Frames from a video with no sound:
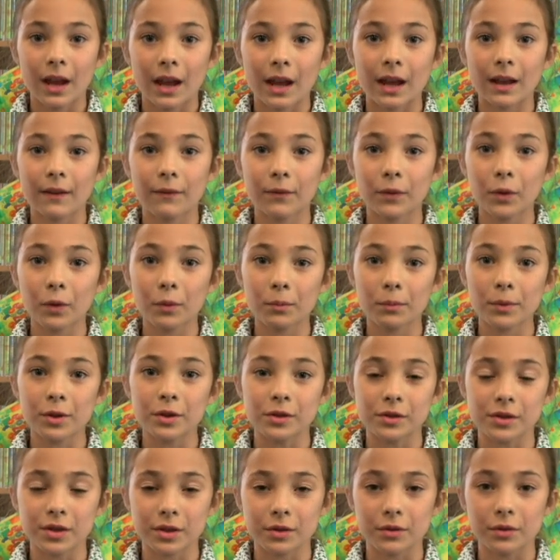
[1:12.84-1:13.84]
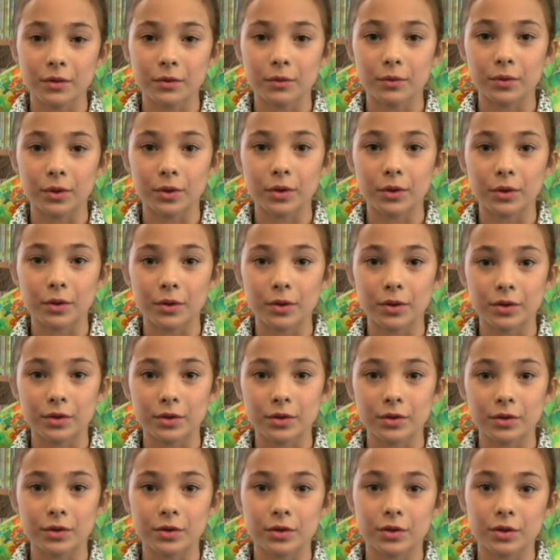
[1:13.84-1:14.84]
If you're musical, you
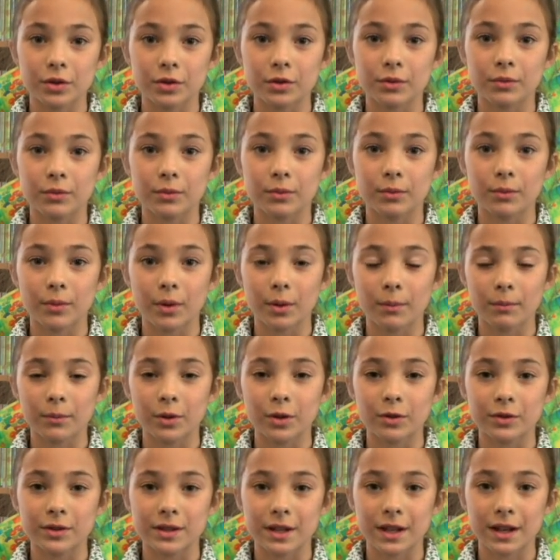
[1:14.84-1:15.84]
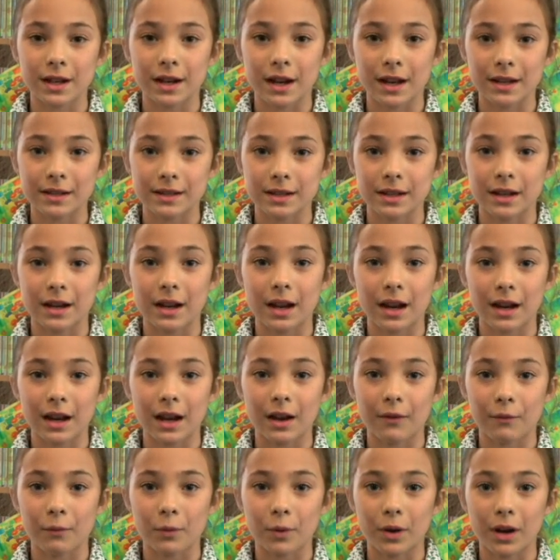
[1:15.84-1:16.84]
can do a music lesson and
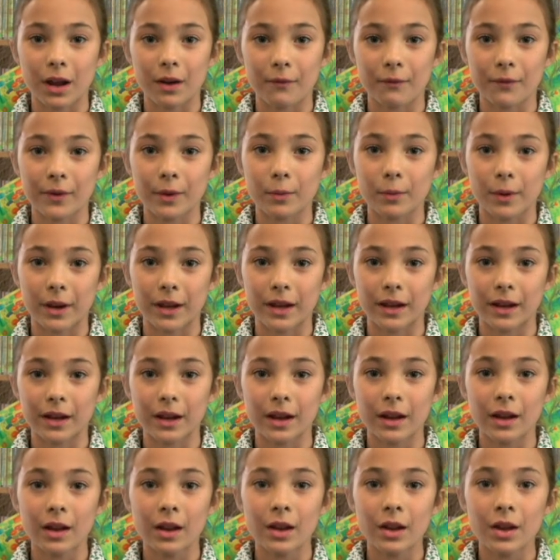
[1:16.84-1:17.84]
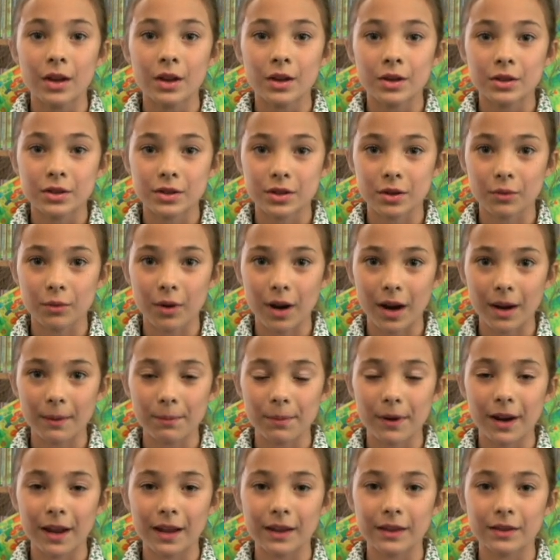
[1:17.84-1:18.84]
have one every week. So I
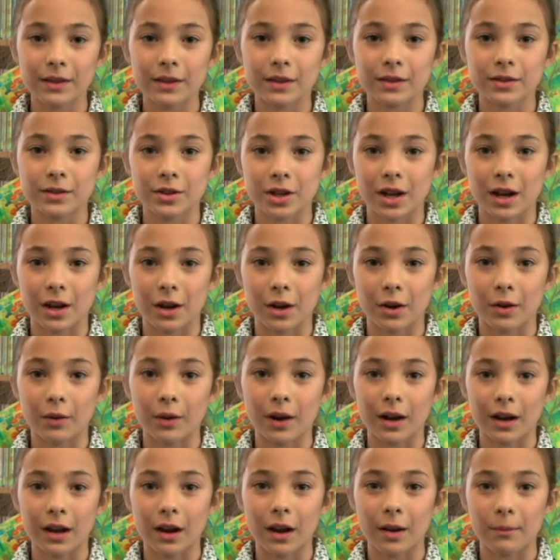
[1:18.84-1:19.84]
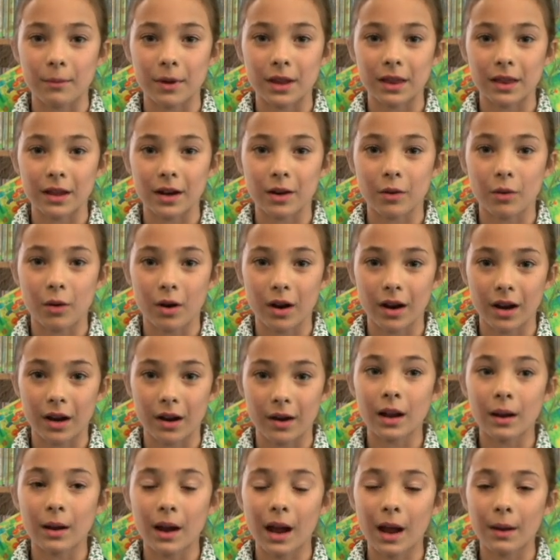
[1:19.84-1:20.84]
play the cello and I'm in the choir.
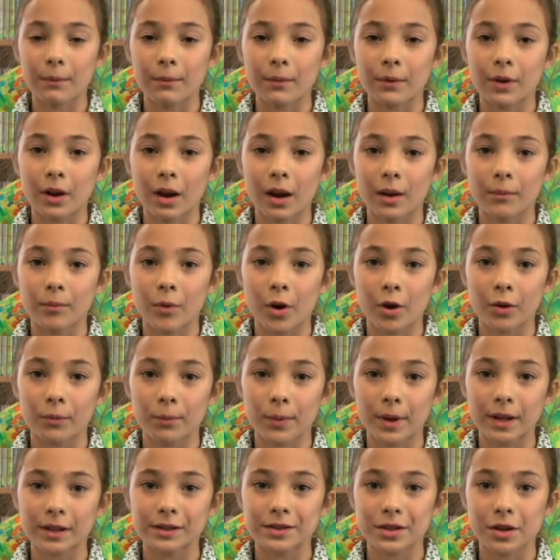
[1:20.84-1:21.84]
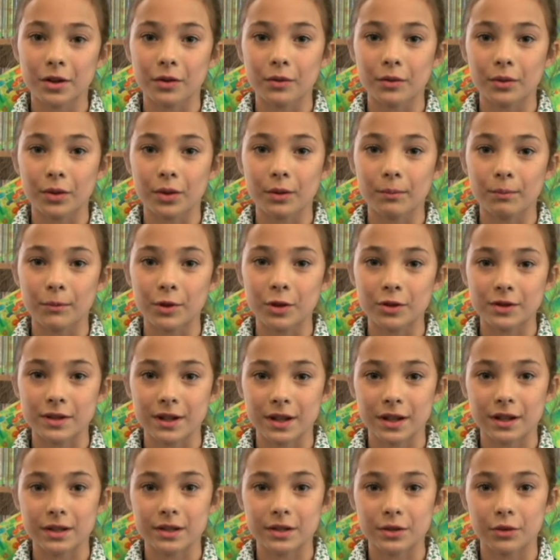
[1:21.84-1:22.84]
And I'm hoping to go on the
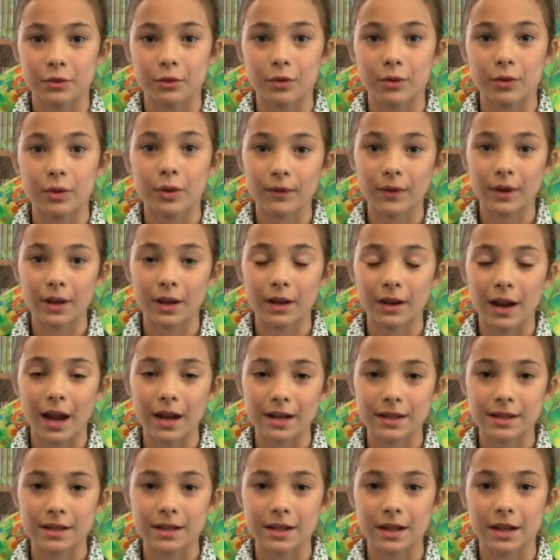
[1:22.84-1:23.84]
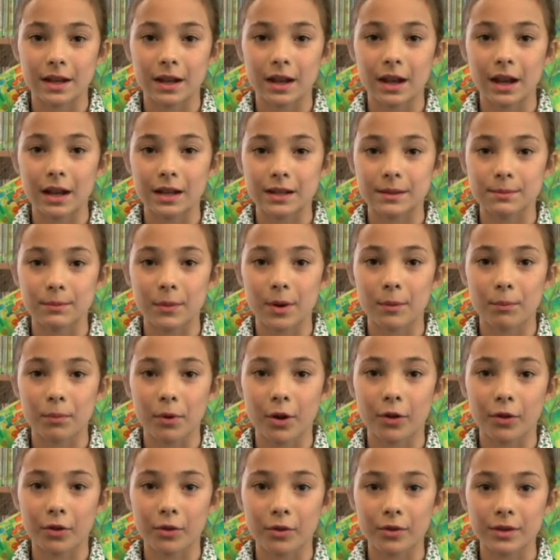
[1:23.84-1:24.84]
music tour next year, as my
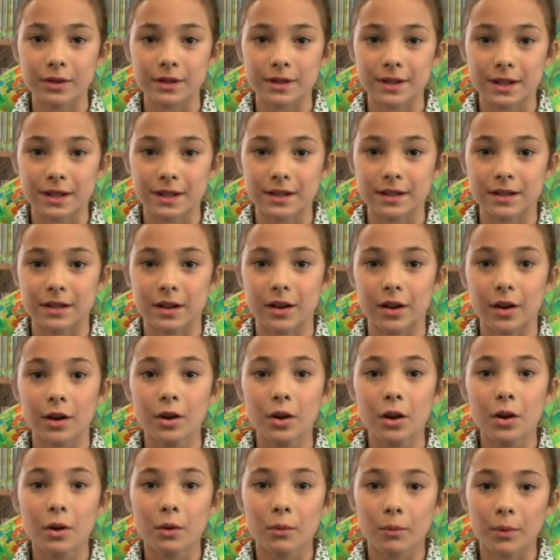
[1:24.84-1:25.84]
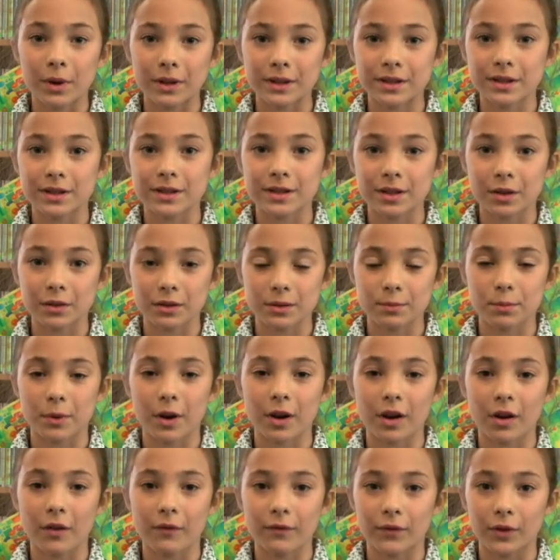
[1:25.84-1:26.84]
brother and sister went to
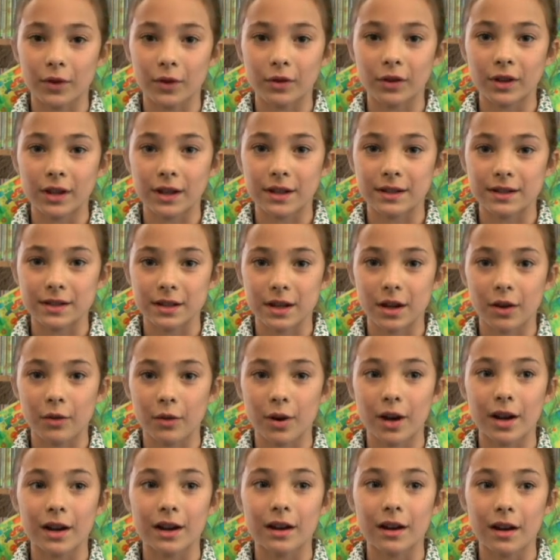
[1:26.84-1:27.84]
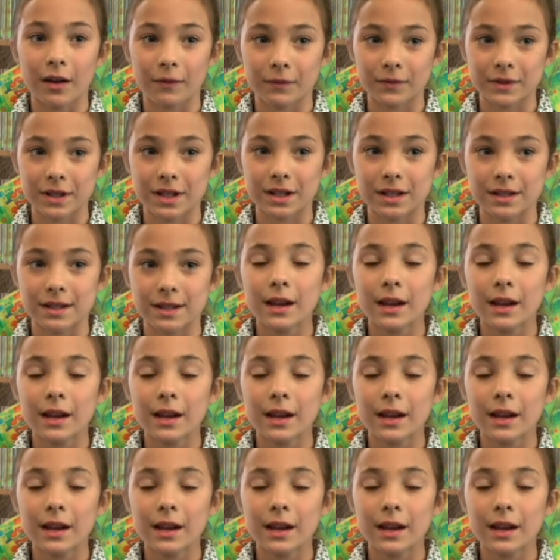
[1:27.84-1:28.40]
Salzburg a few years ago and loved it.